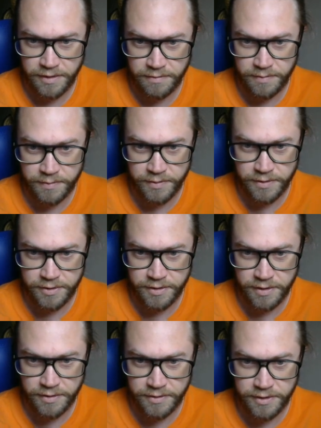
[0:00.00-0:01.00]
we want
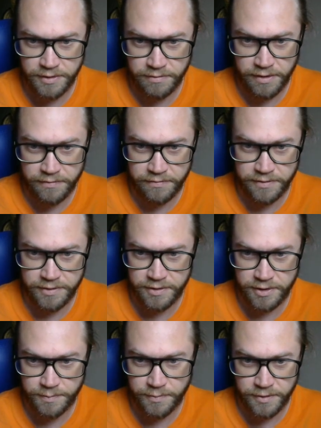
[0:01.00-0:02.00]
to dereference
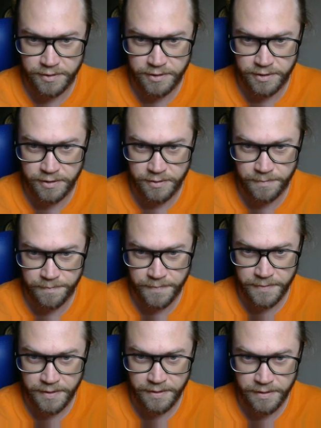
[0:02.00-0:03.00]
this pointer.
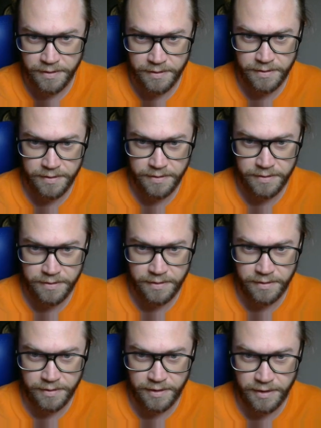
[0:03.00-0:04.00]

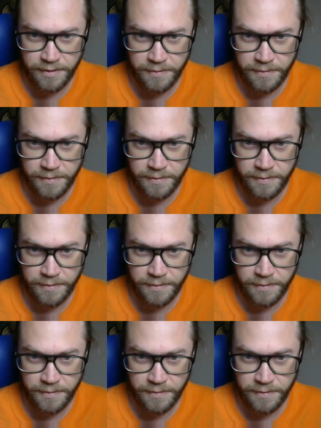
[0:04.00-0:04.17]
Okay.